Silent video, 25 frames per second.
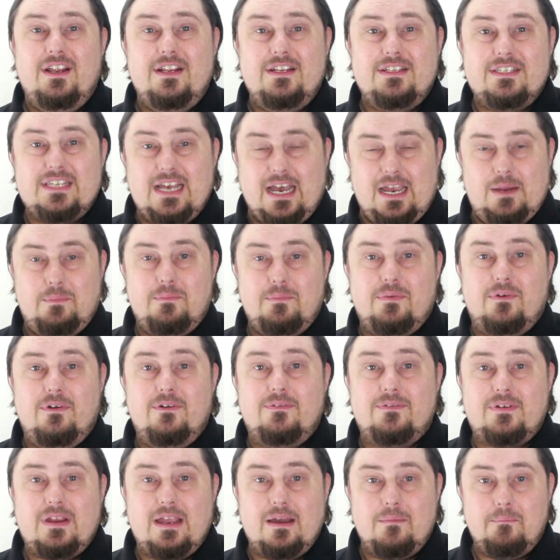type
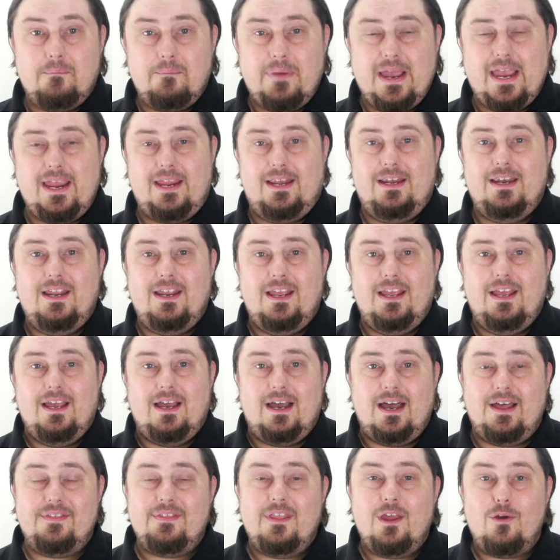of campaign,
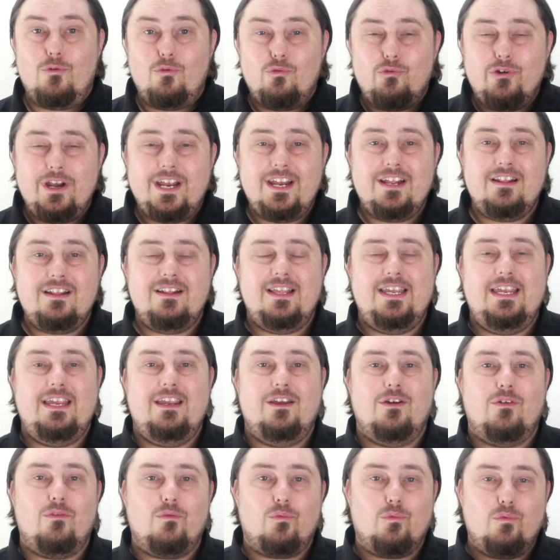and they're really,
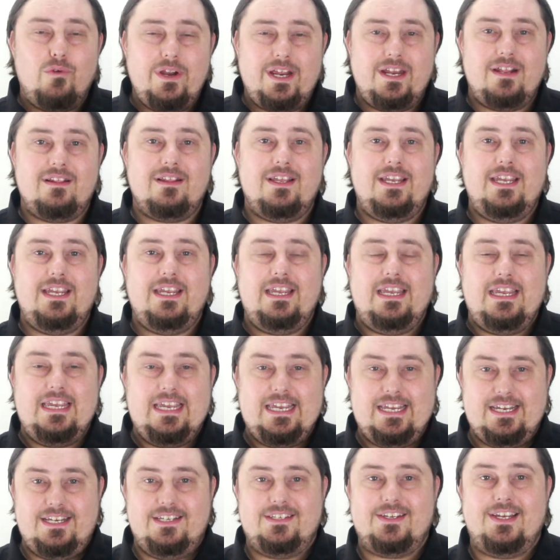really
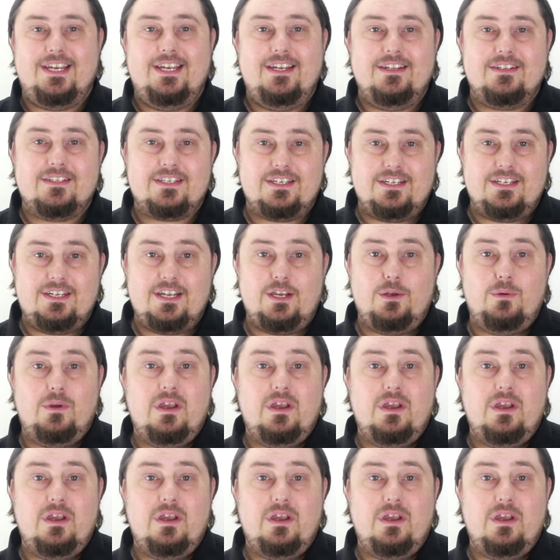easy to do.